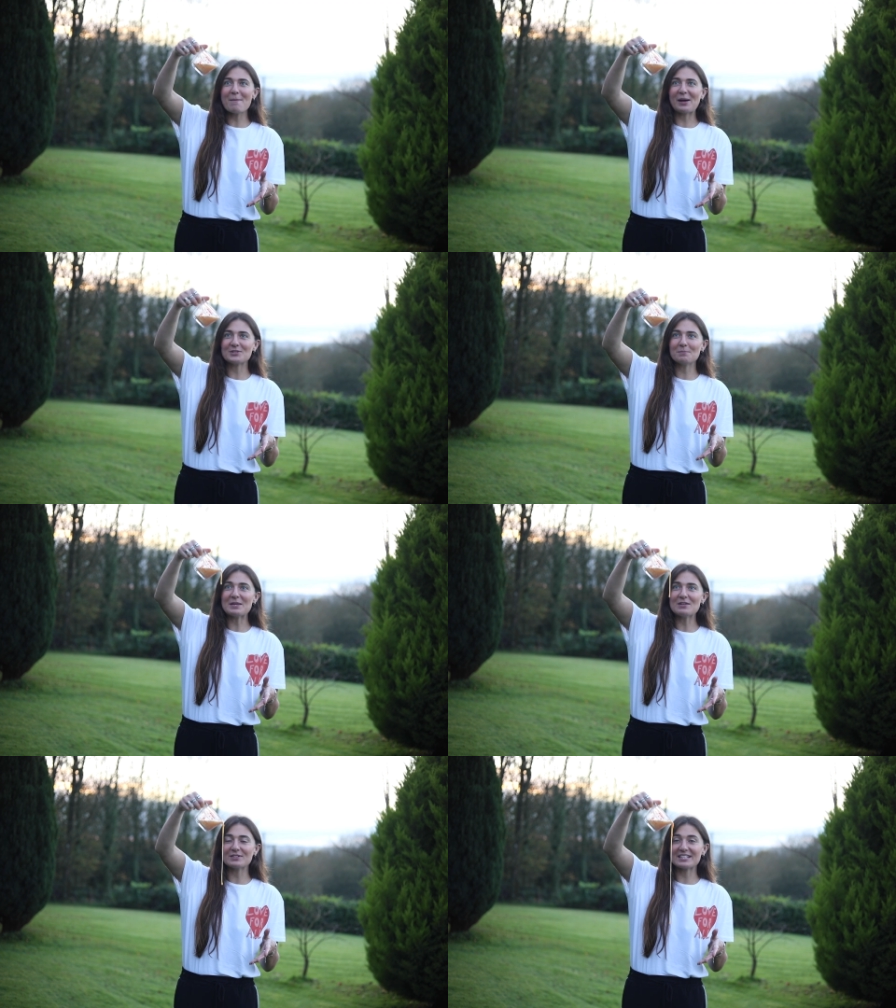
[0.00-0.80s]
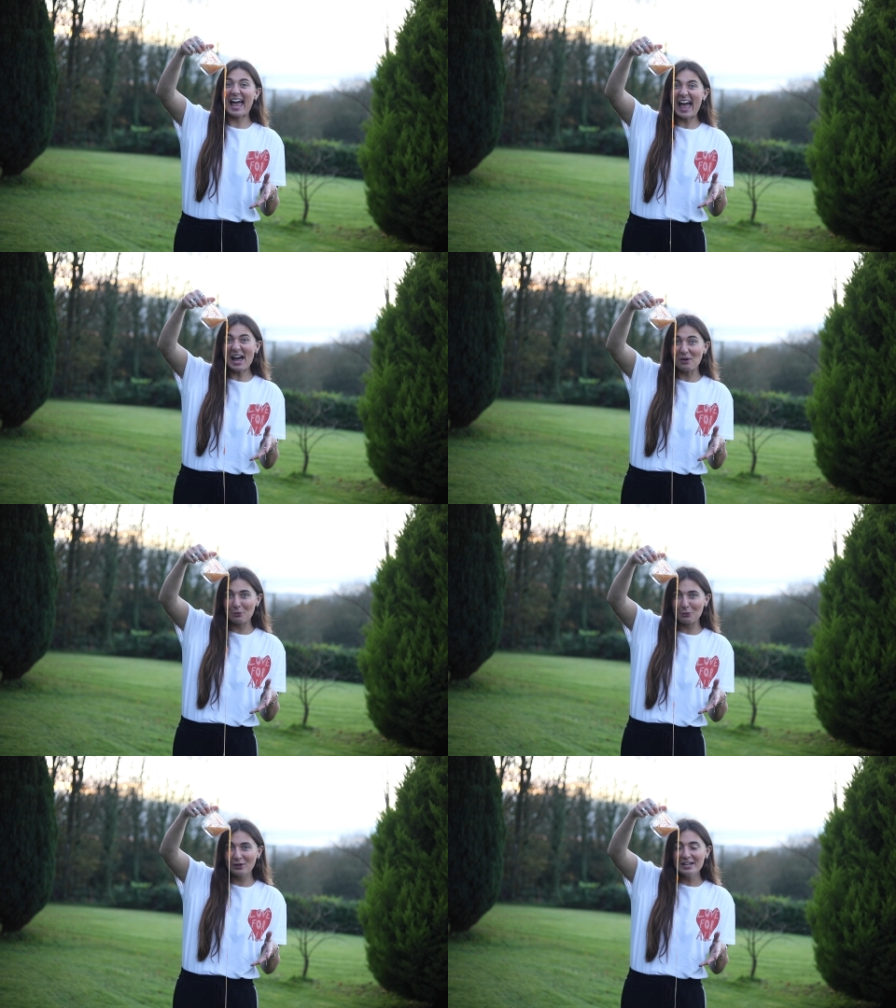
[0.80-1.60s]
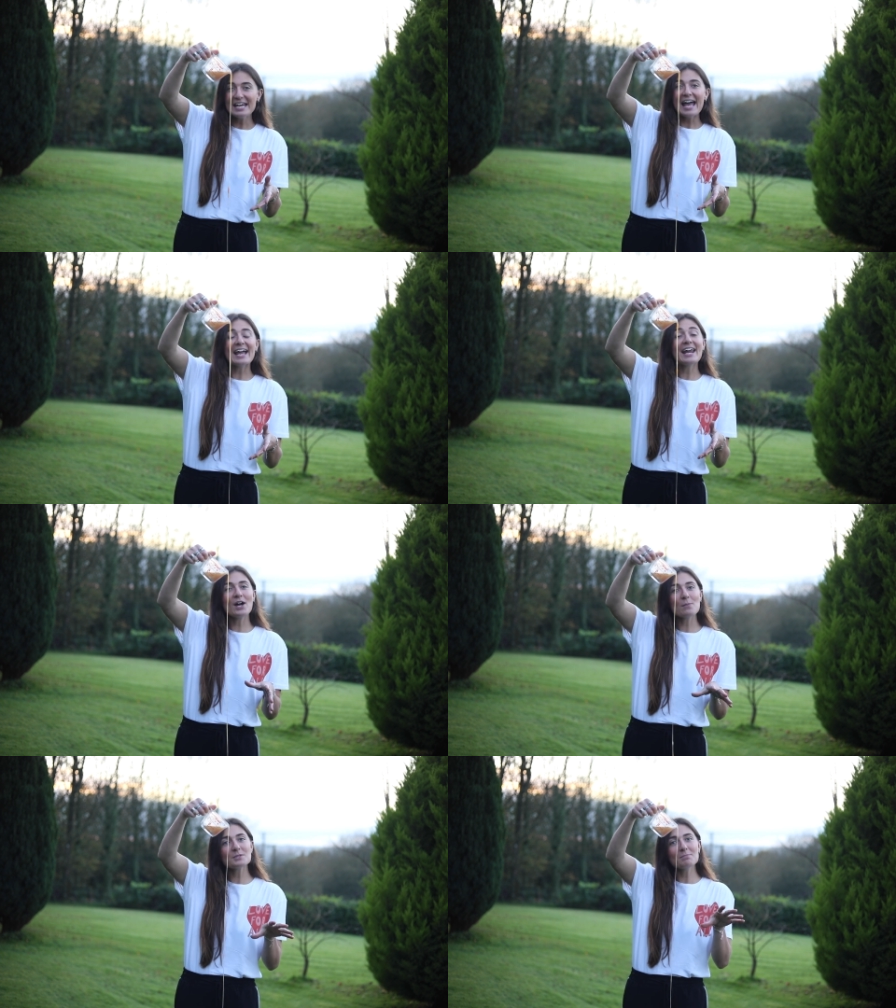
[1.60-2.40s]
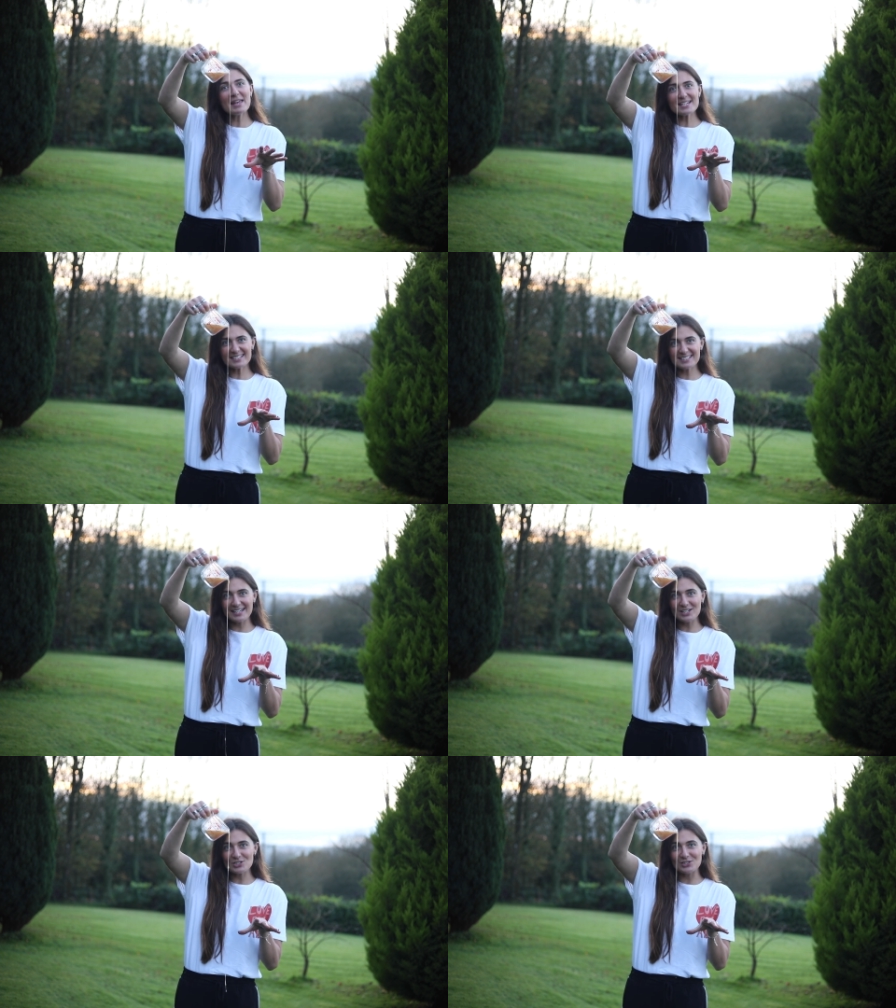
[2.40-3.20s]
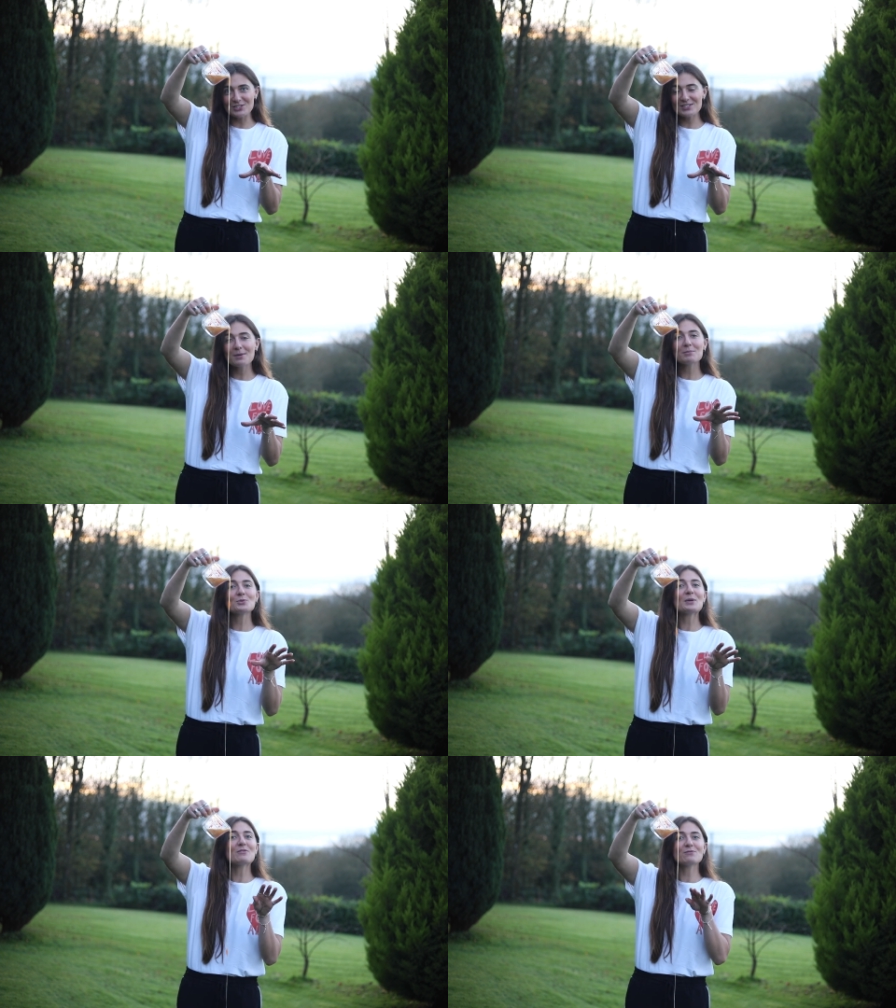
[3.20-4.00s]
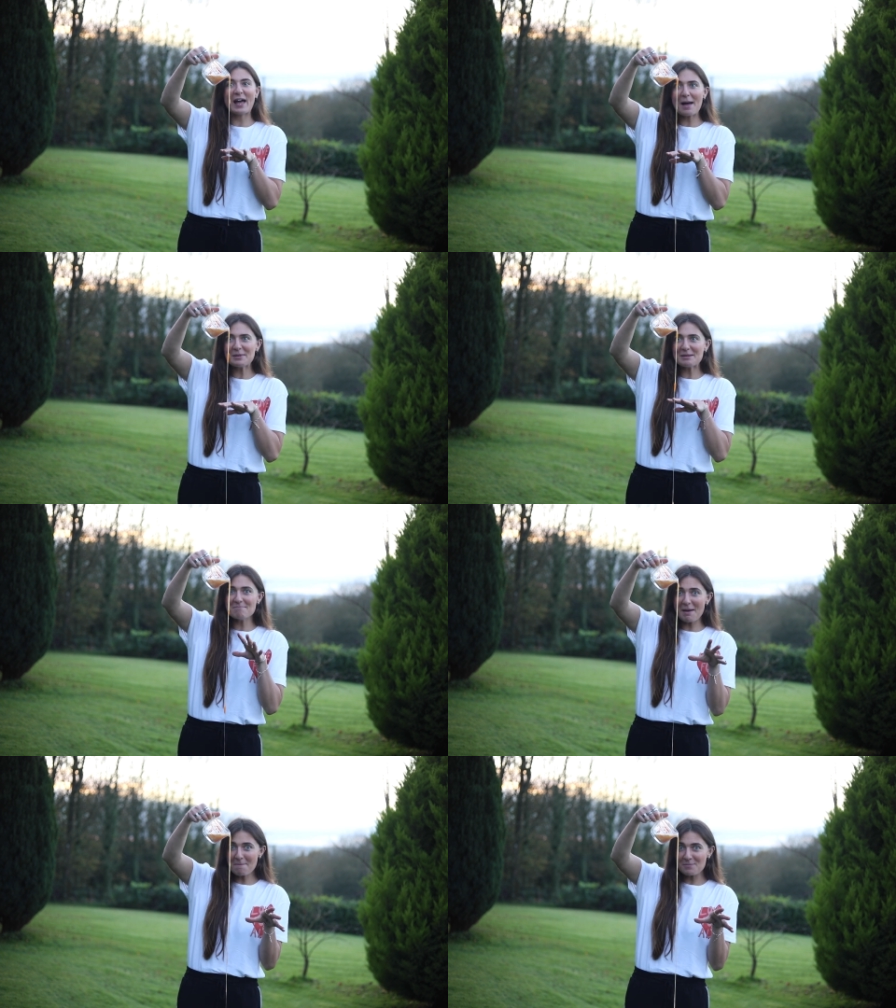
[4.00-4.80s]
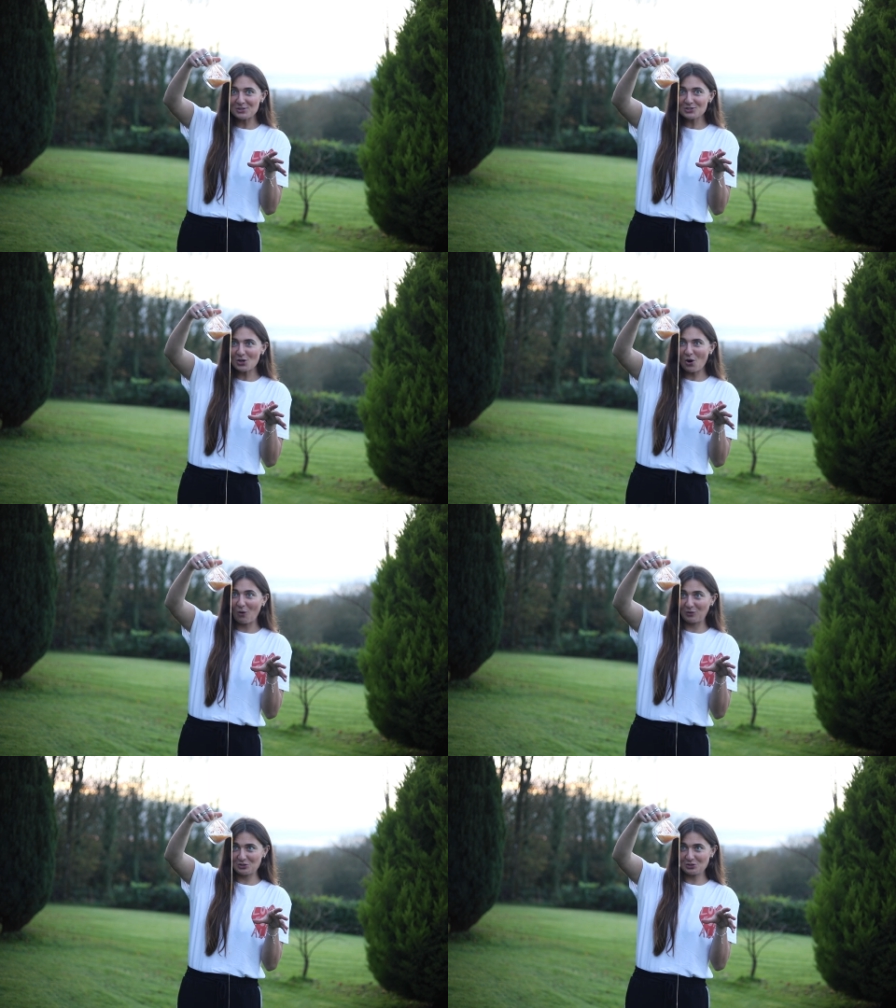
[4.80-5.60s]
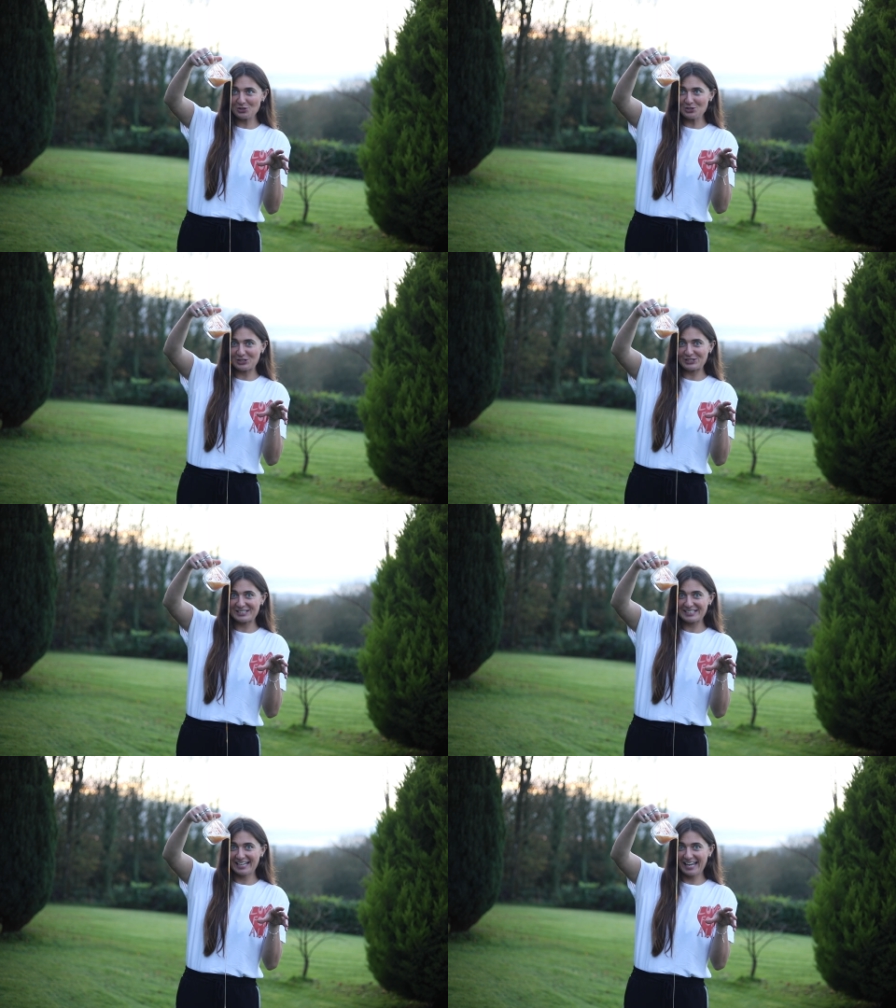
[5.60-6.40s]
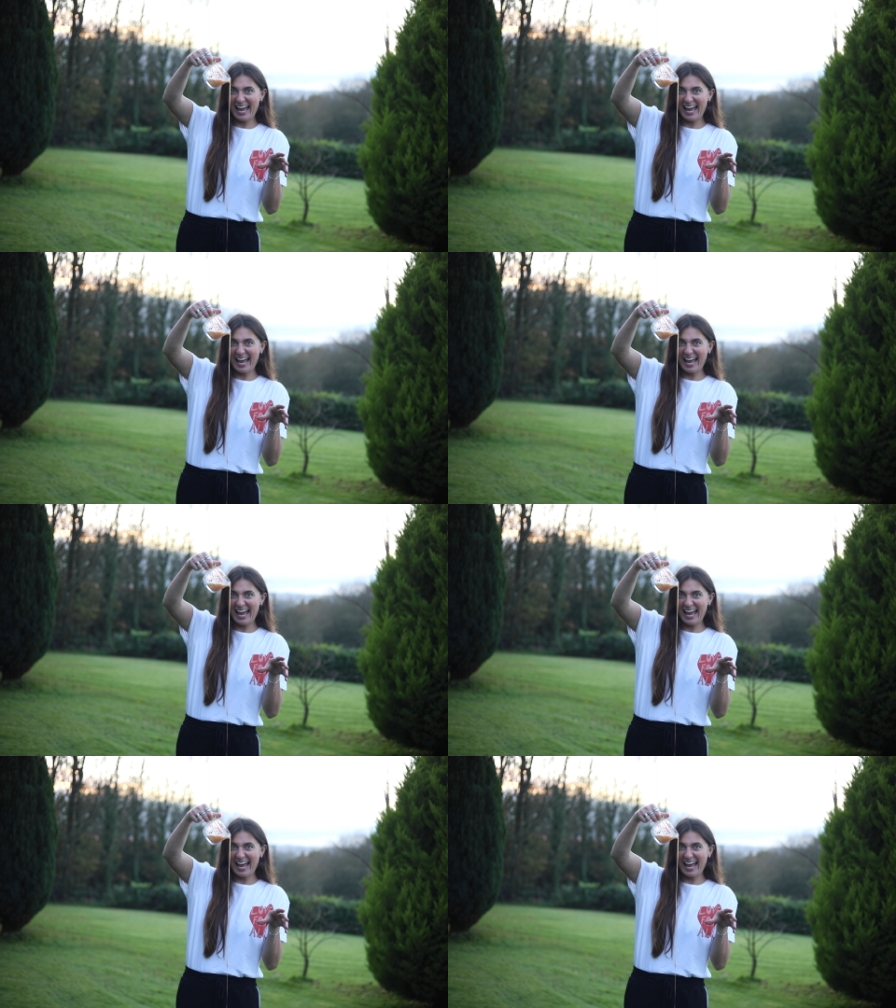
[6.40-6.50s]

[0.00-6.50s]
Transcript: about a beaver's health and helps make distinctions between family members or intruders.